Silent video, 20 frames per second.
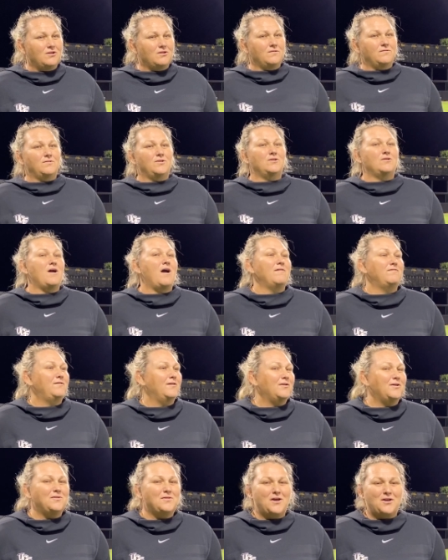you're you're not
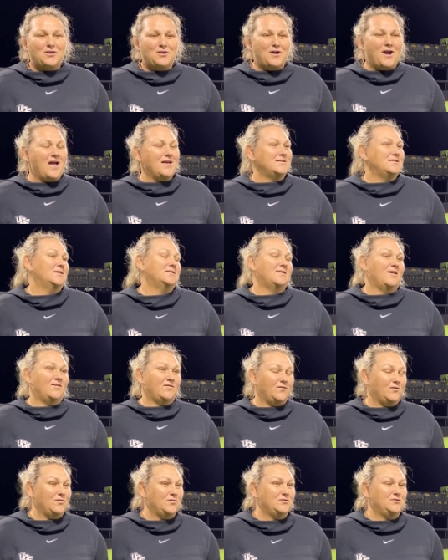feeling like you're as
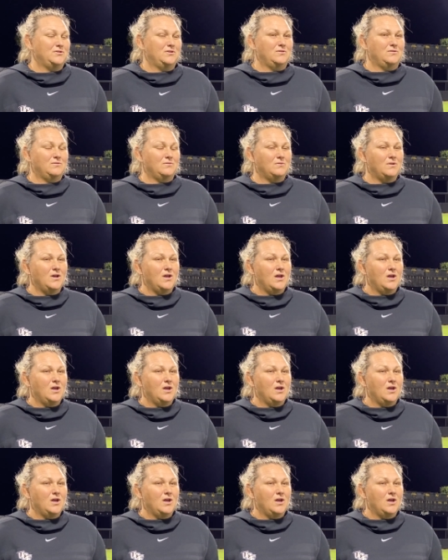successful as you